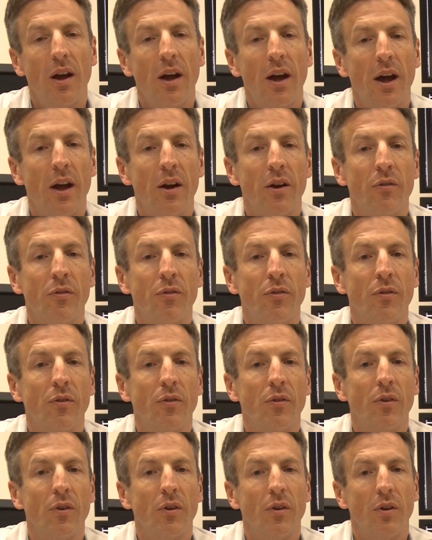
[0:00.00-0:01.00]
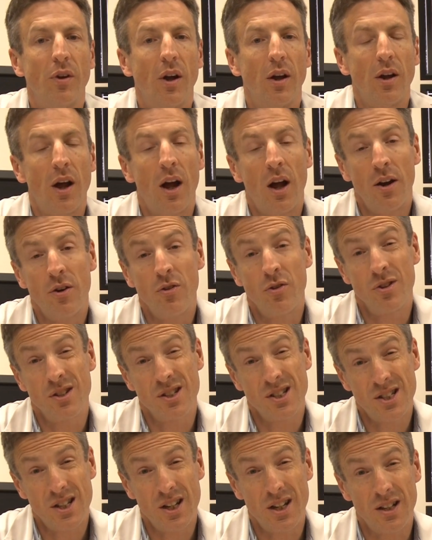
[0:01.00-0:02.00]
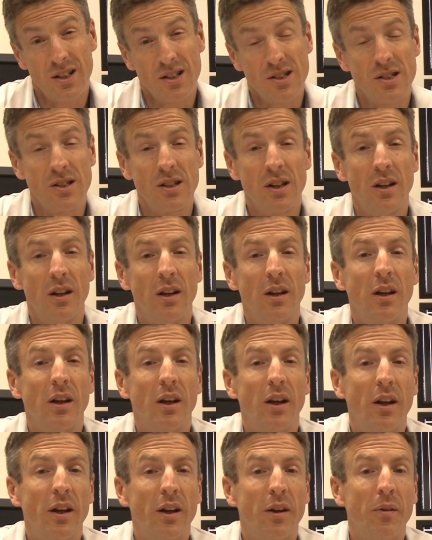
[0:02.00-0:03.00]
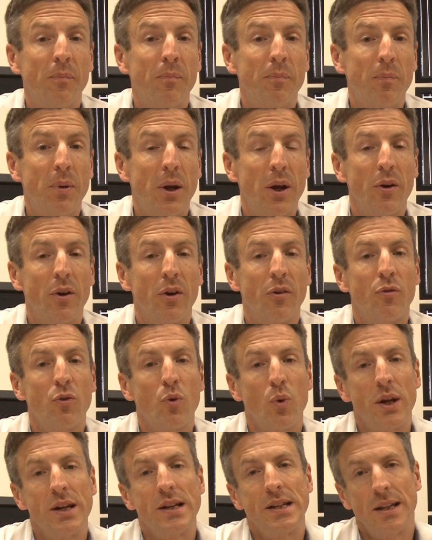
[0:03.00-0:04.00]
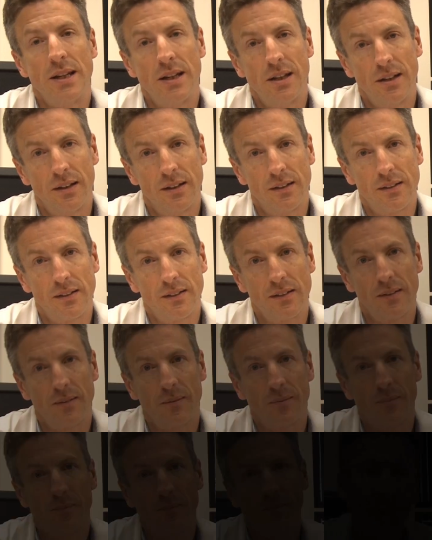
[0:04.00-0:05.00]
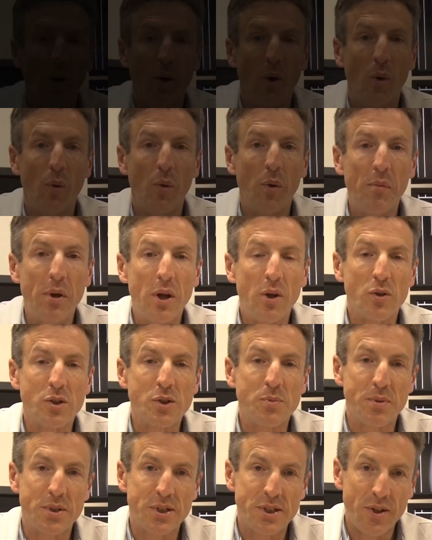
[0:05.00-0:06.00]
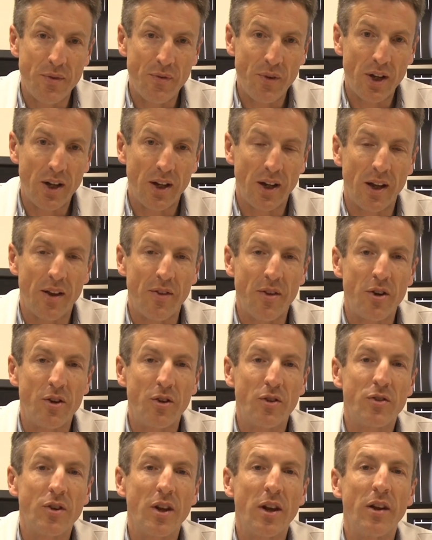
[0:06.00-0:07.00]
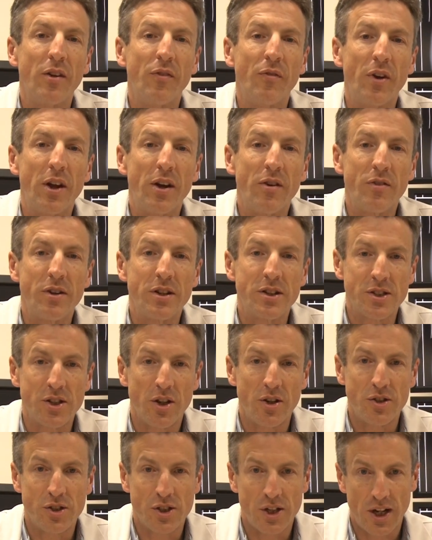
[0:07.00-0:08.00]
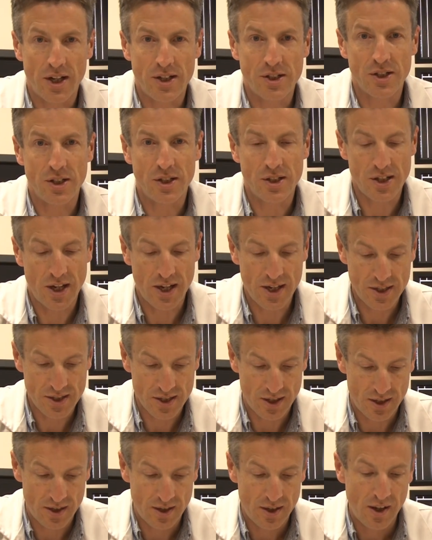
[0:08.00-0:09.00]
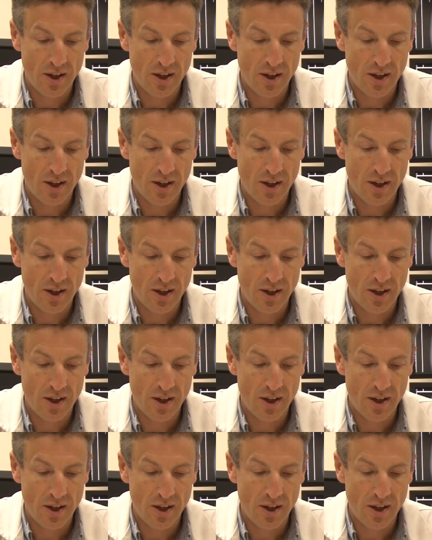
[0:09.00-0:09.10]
out of 106 in a period of 20 years. Okay. When we look specifically at the New Zealand Veterinary Association data,